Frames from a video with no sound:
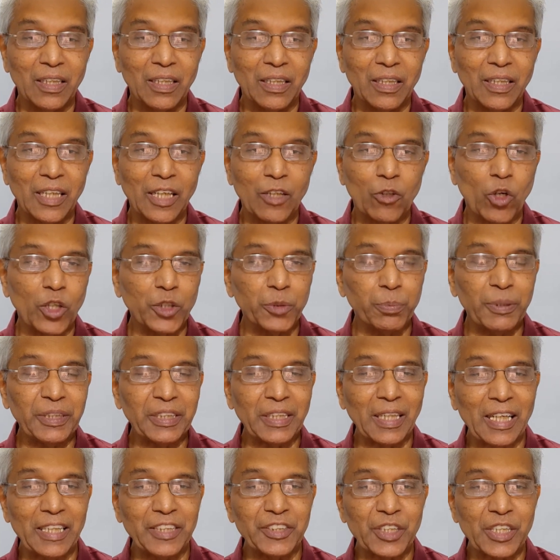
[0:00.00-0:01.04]
Now,
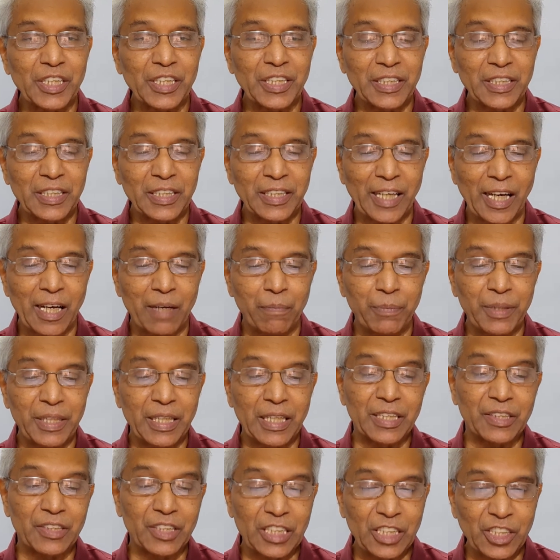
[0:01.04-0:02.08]
hospitalization can be
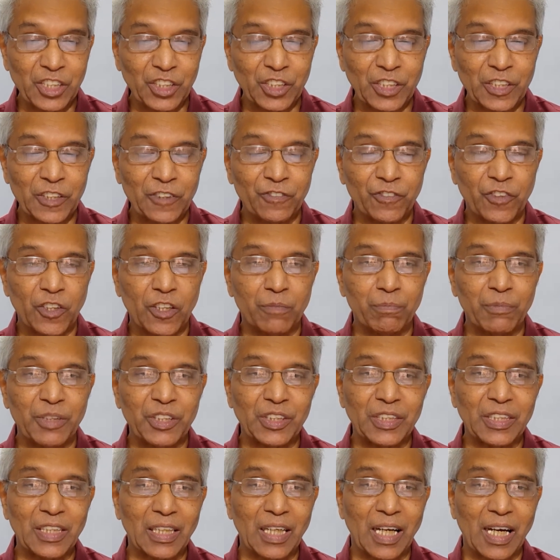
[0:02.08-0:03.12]
a reason for
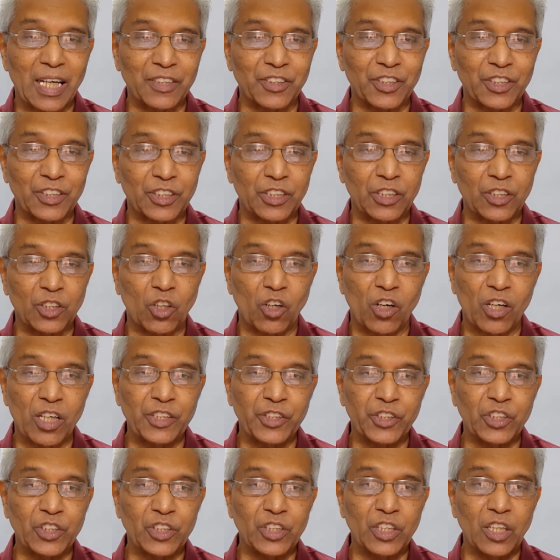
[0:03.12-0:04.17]
missing classes in
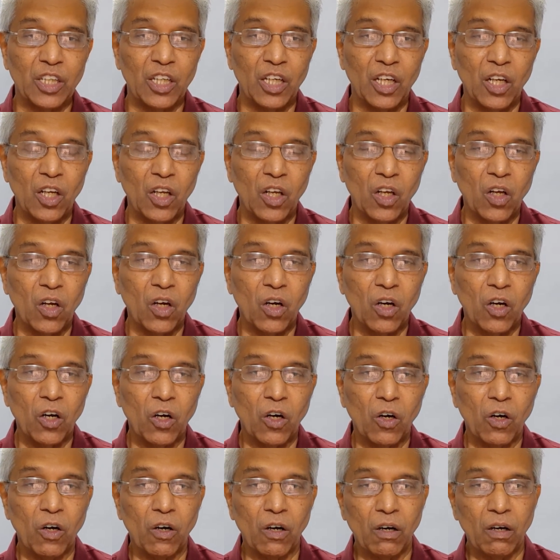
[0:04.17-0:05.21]
college
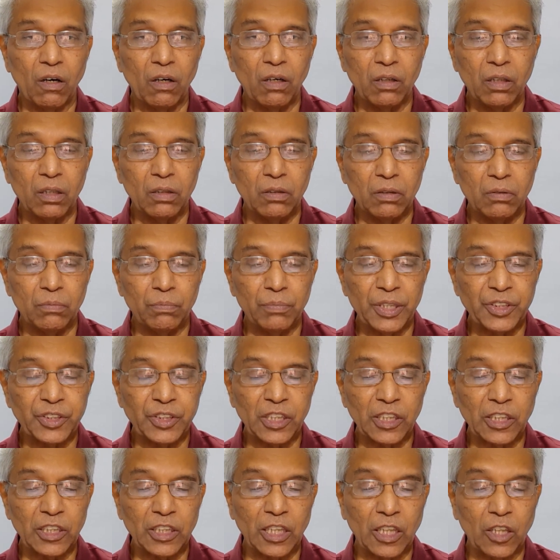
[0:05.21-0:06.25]
or
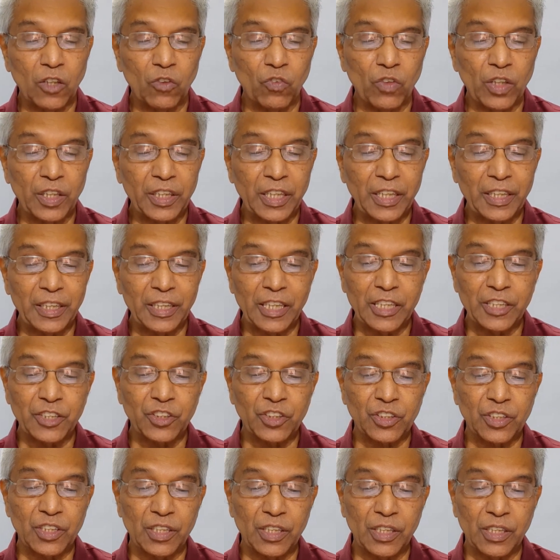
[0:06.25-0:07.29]
missing working
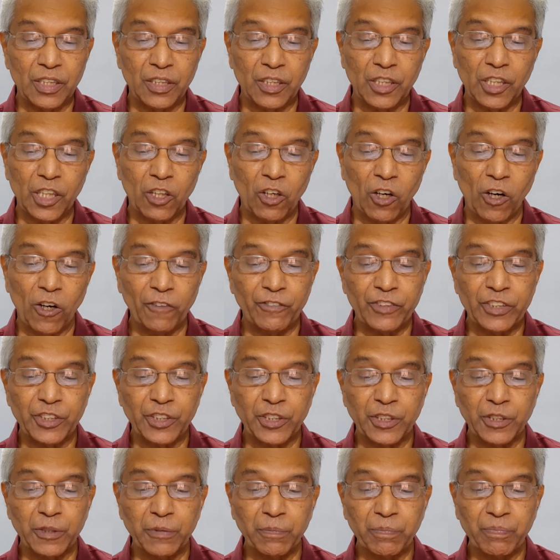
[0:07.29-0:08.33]
days in your office.